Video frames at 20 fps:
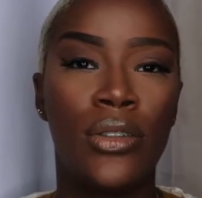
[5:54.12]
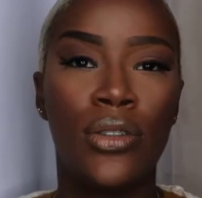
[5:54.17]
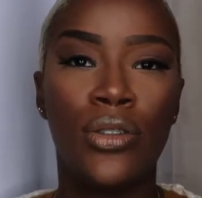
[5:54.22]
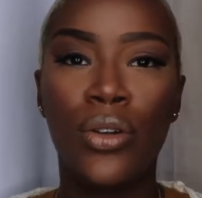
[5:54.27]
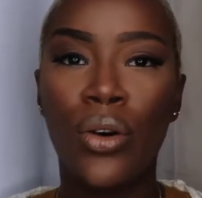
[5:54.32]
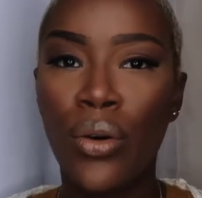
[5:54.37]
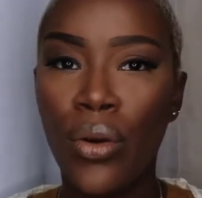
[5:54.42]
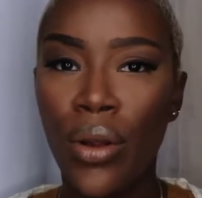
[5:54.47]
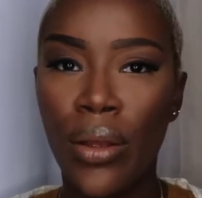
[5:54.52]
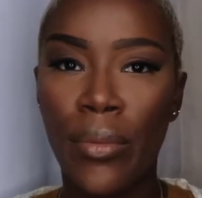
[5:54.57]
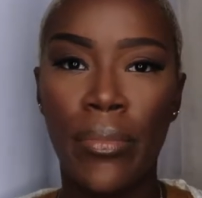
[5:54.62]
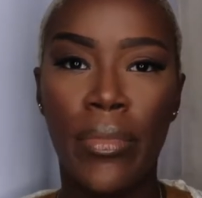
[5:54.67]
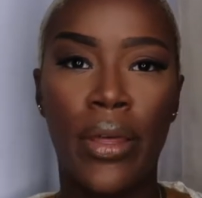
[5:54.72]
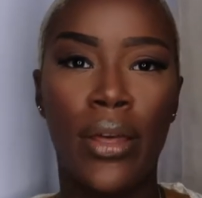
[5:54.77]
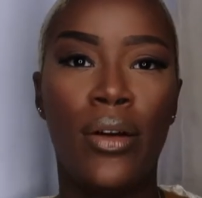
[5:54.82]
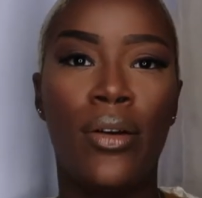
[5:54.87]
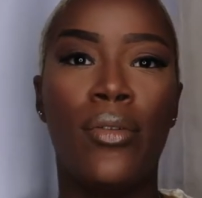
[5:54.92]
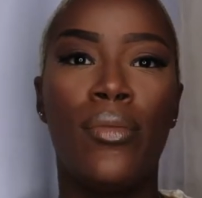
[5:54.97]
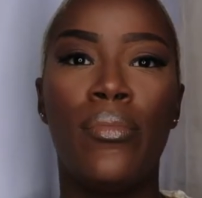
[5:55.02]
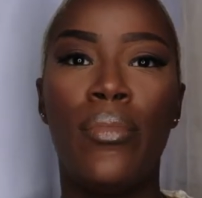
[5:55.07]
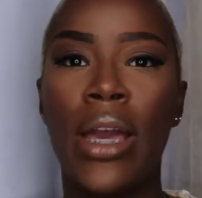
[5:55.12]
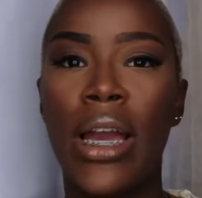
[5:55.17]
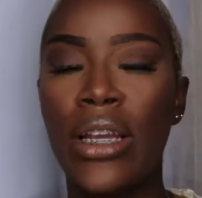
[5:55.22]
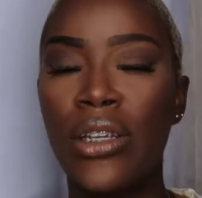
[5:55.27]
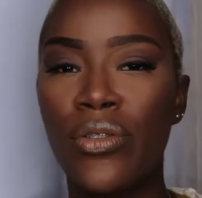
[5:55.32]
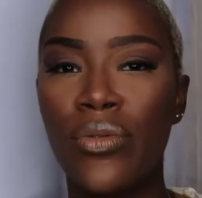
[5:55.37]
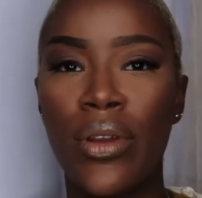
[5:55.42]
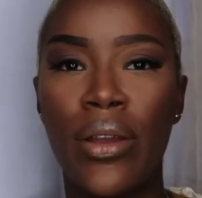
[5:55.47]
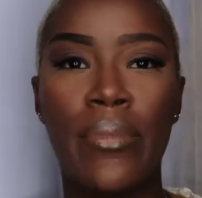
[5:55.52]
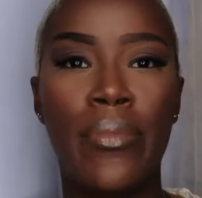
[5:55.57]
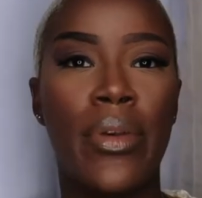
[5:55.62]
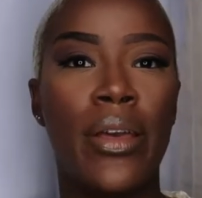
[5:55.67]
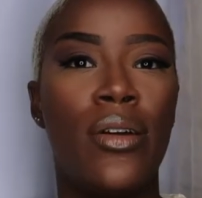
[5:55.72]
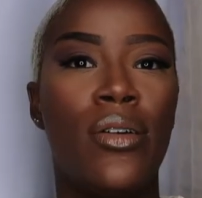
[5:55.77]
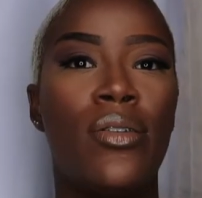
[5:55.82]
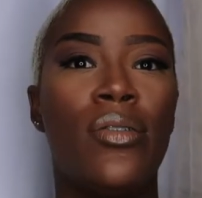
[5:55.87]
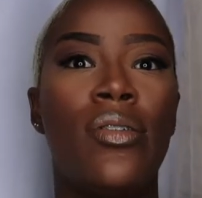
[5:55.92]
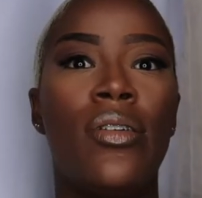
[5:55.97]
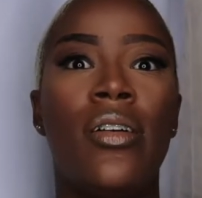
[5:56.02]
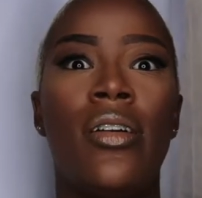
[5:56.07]
storing milk, measuring
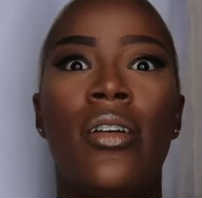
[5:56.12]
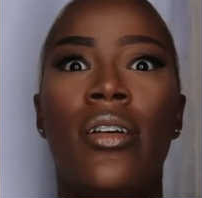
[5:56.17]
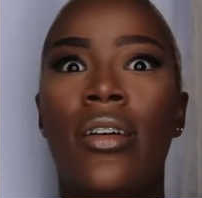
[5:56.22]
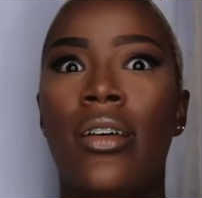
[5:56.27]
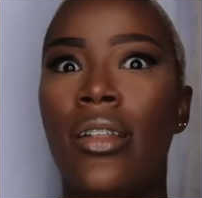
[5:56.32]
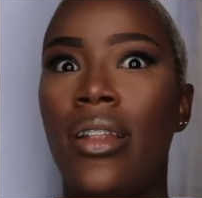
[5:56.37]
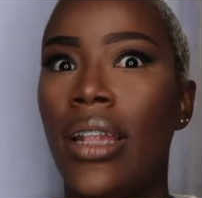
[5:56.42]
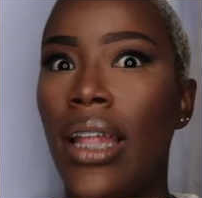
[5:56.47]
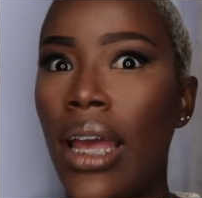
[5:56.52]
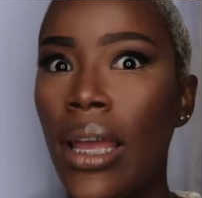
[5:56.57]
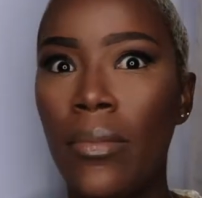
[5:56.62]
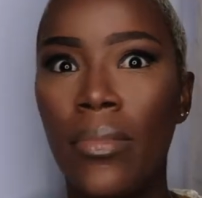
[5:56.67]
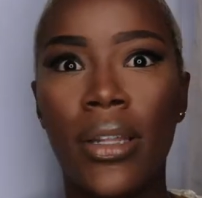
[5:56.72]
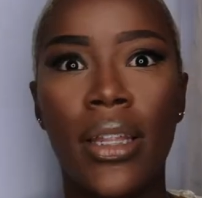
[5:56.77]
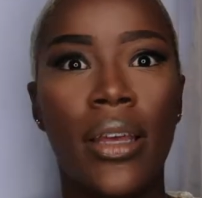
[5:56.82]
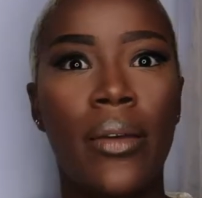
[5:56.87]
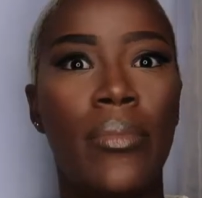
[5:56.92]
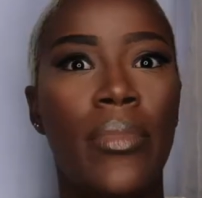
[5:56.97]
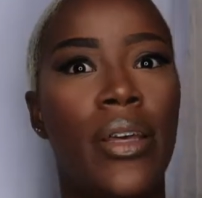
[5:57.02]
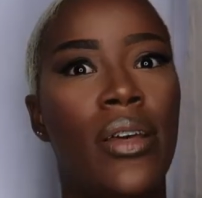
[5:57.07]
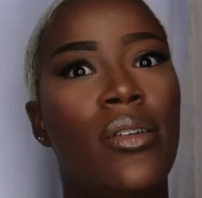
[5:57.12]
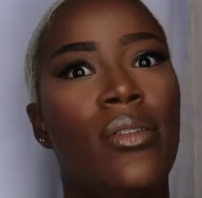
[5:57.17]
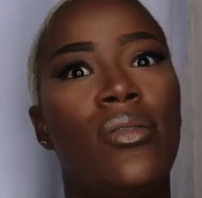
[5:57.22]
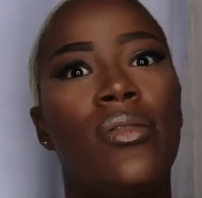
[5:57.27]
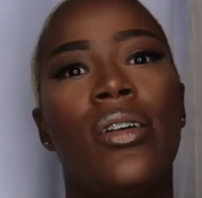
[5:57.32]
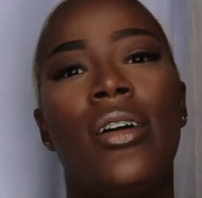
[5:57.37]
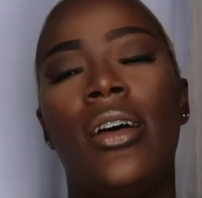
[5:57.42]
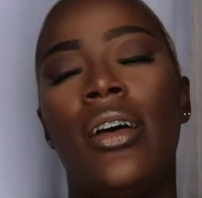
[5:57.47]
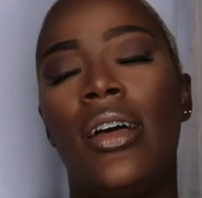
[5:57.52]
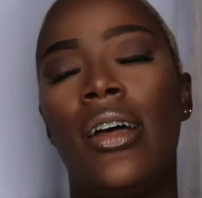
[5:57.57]
milk, labeling milk.